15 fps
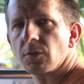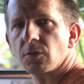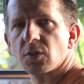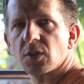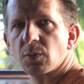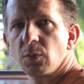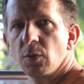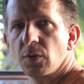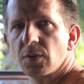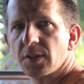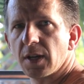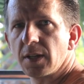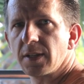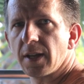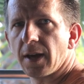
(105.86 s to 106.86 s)
smooth
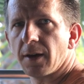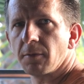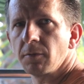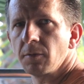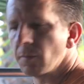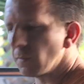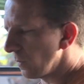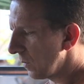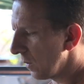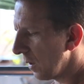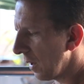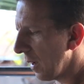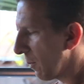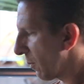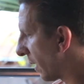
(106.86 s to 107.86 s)
side down,
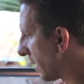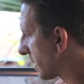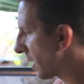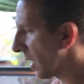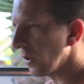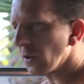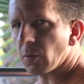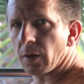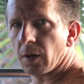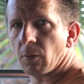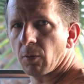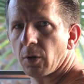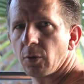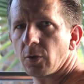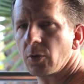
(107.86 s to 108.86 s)
place it on the grill. I'm
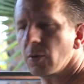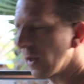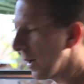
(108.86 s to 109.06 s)
going to do